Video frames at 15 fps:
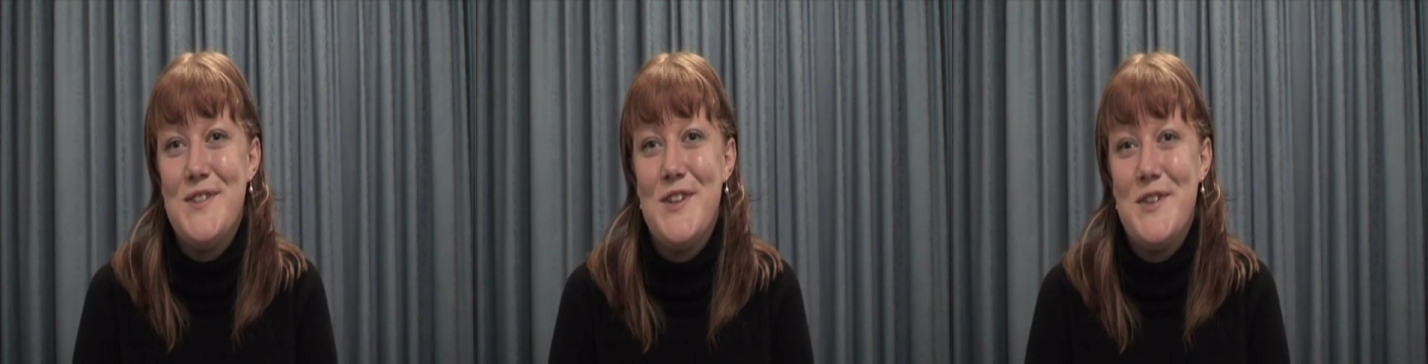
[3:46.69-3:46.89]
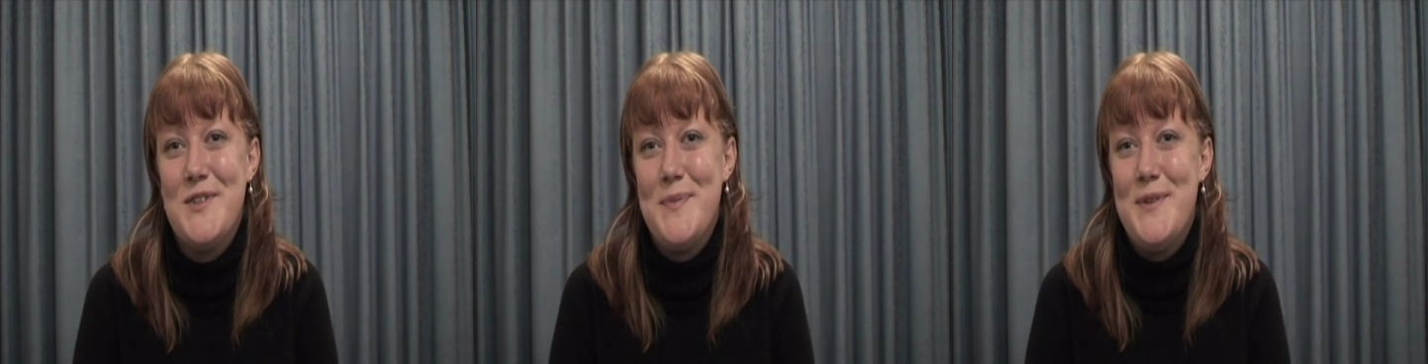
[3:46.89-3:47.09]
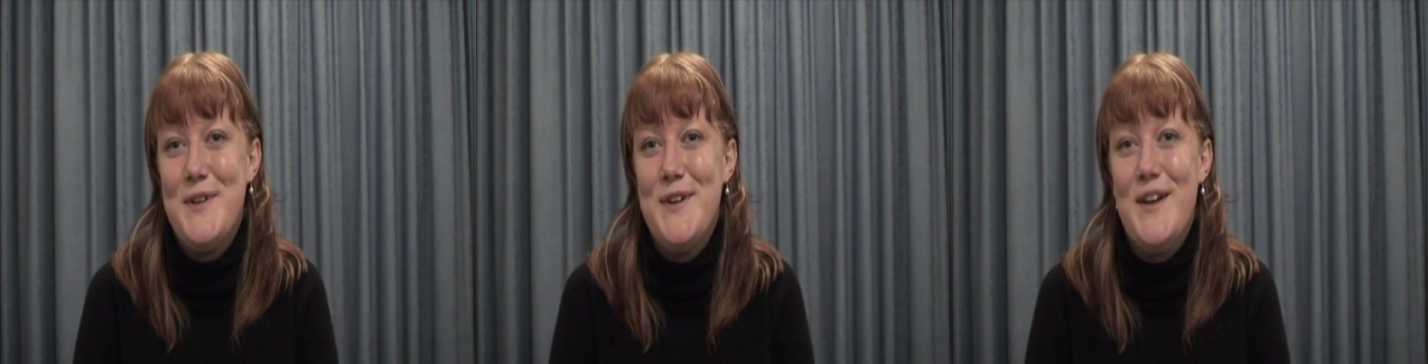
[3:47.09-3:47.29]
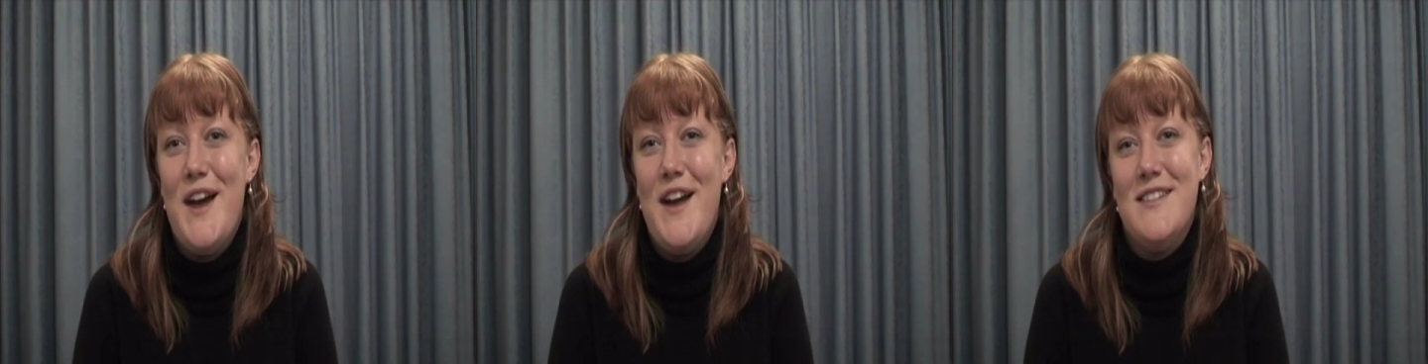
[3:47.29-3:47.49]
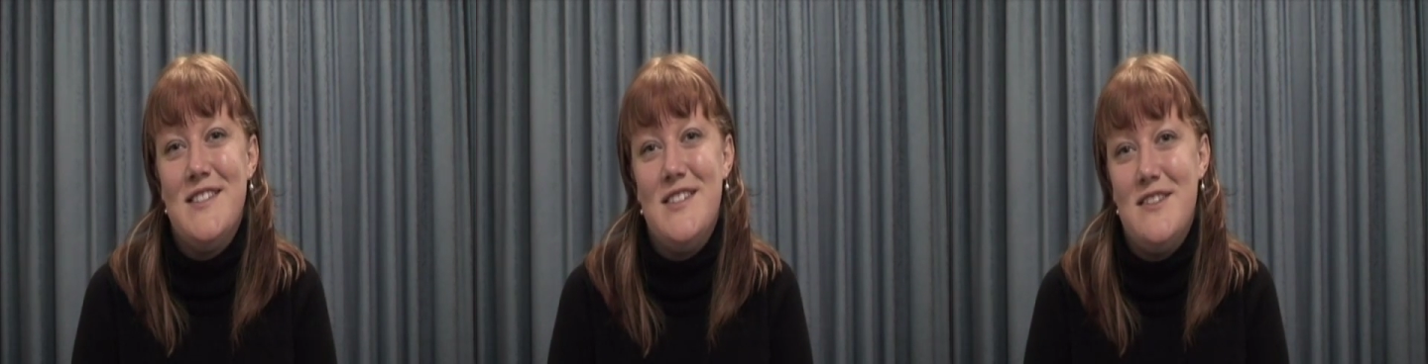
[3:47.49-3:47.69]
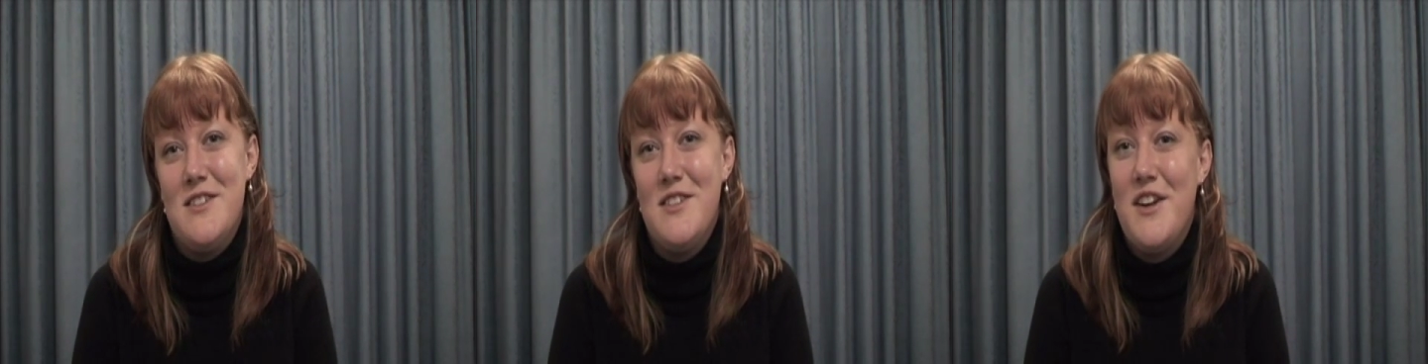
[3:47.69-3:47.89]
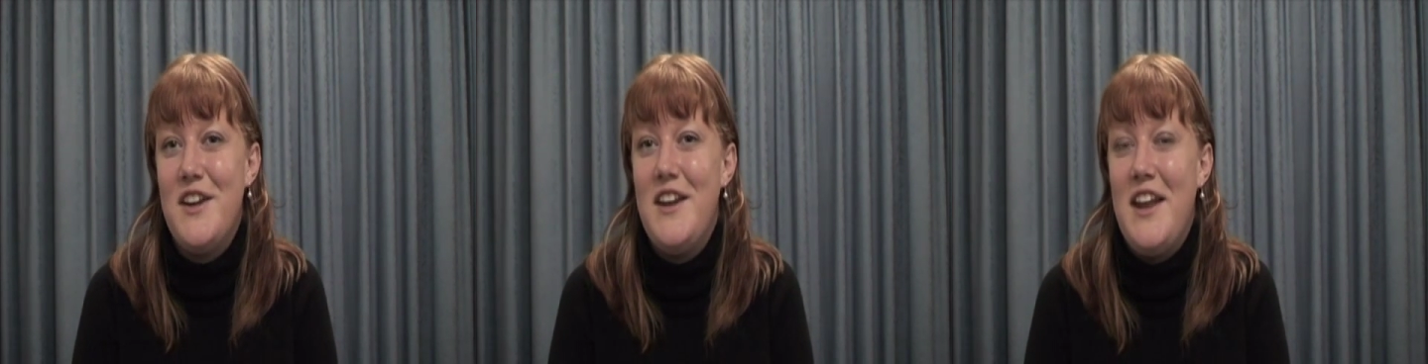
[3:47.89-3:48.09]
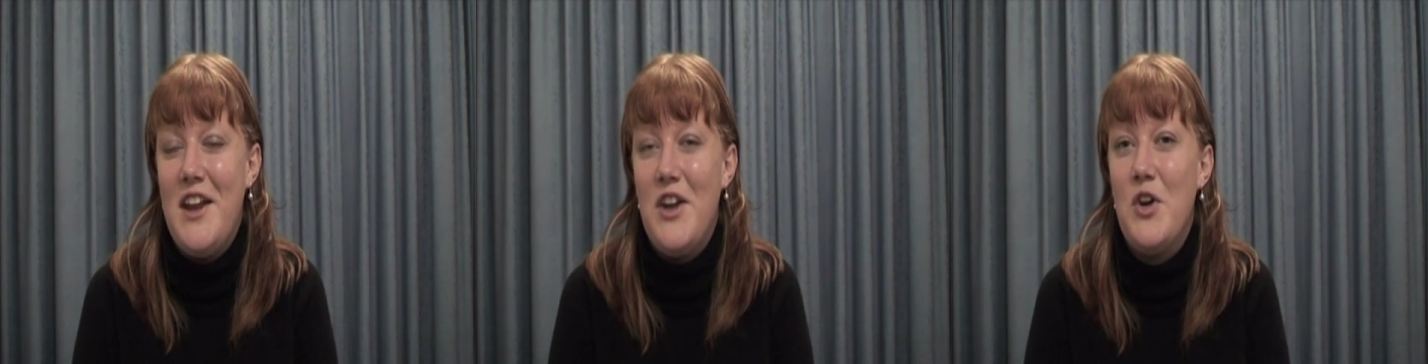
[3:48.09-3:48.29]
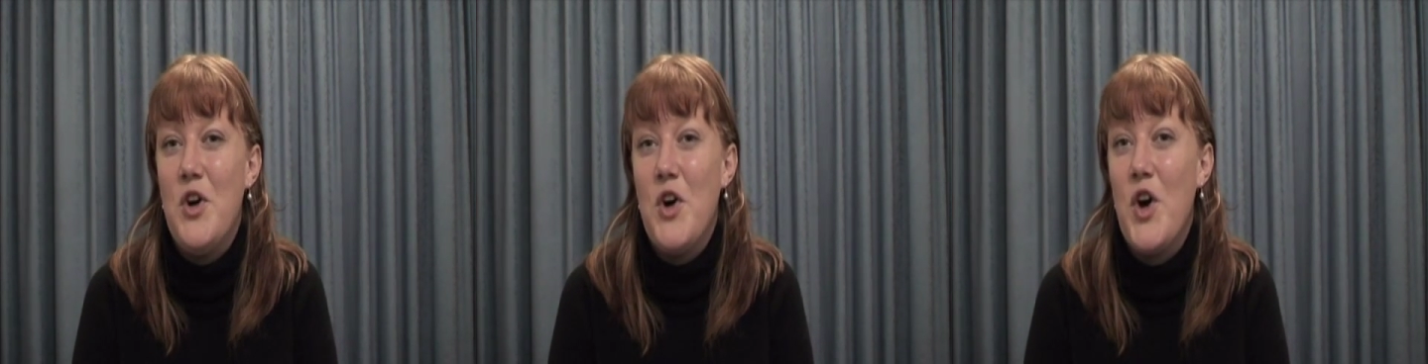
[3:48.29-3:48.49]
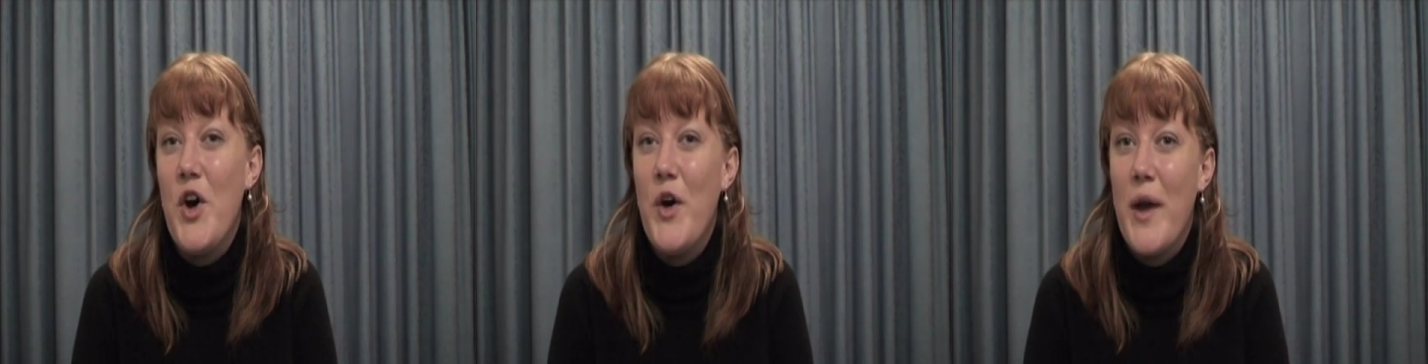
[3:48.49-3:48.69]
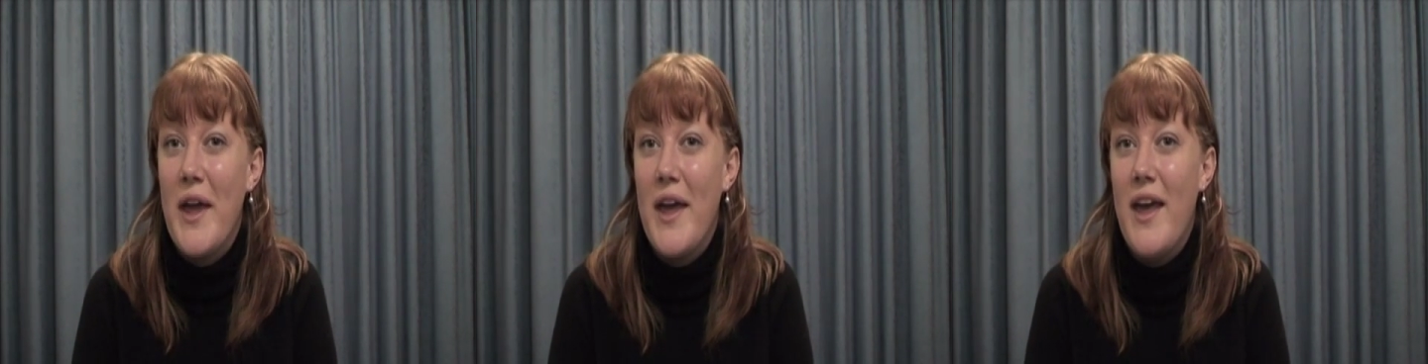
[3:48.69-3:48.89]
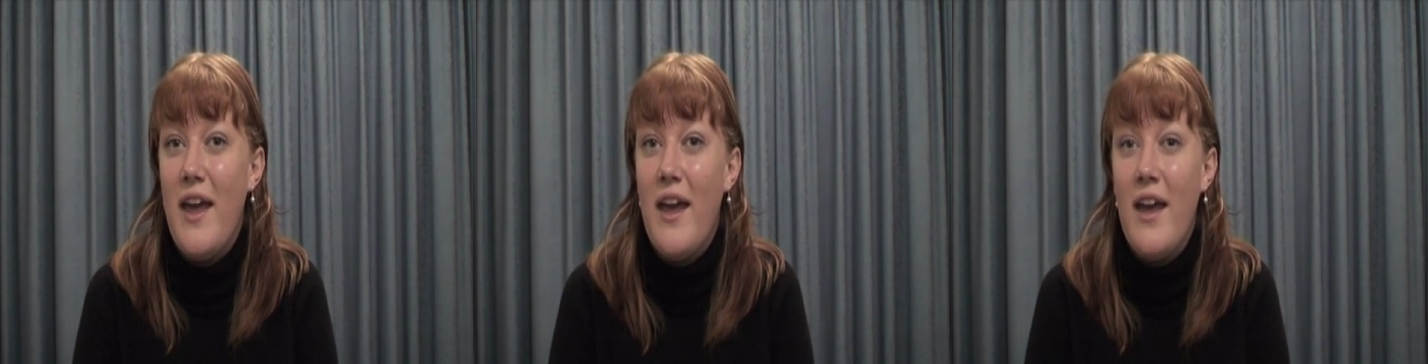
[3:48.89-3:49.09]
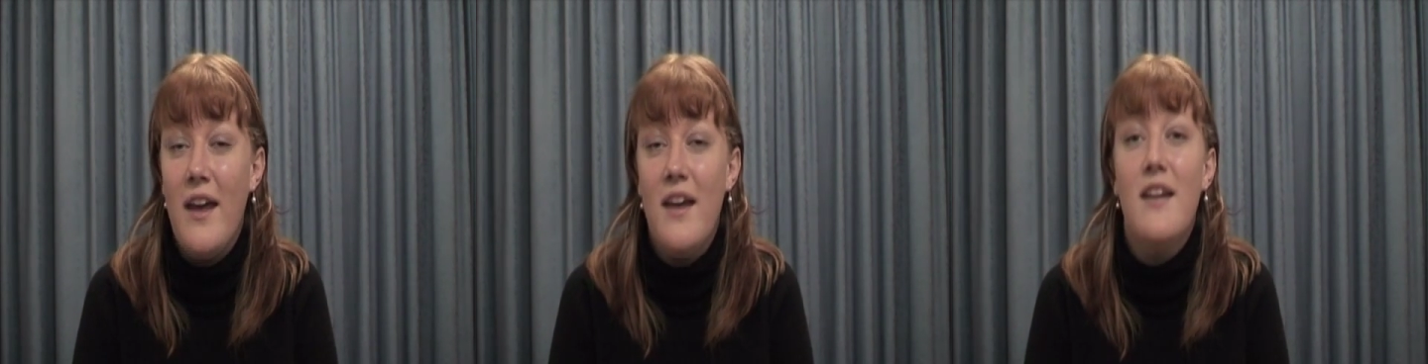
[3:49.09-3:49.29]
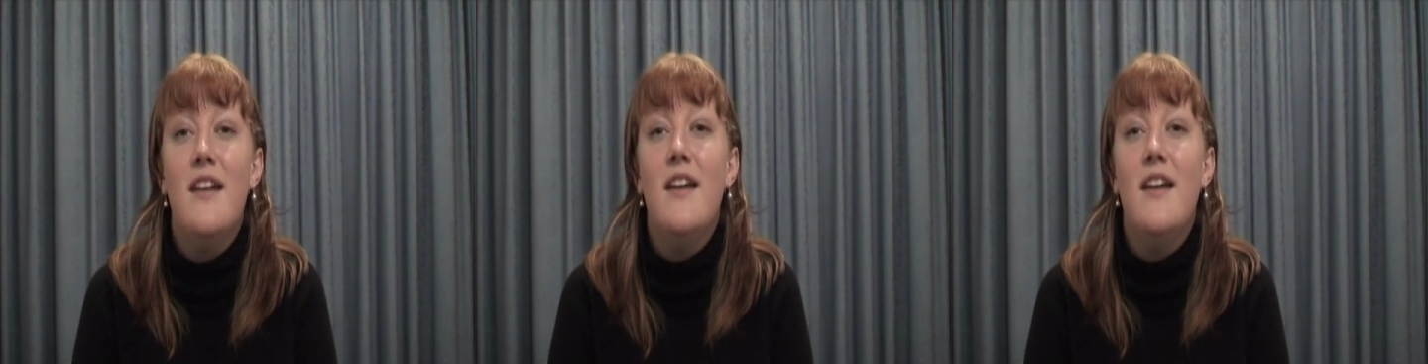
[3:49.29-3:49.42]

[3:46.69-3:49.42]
Hospital as he's going to need ongoing care